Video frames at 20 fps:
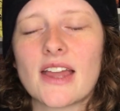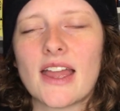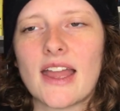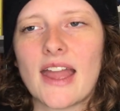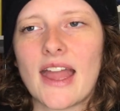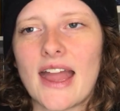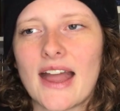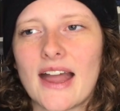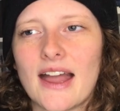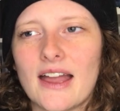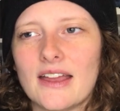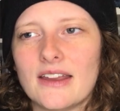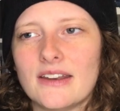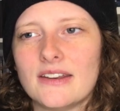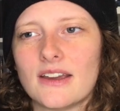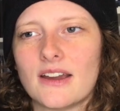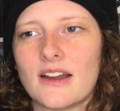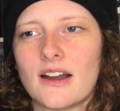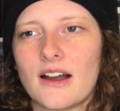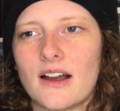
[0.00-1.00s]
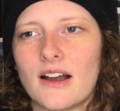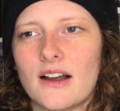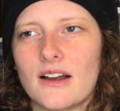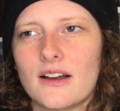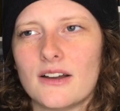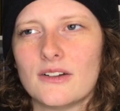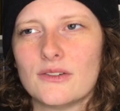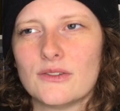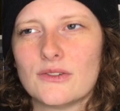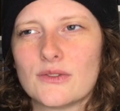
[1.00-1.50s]
It had
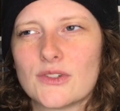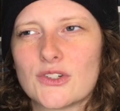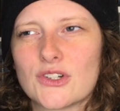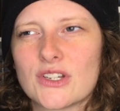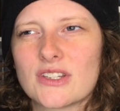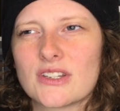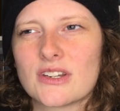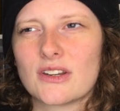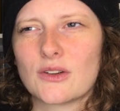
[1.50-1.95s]
uh, just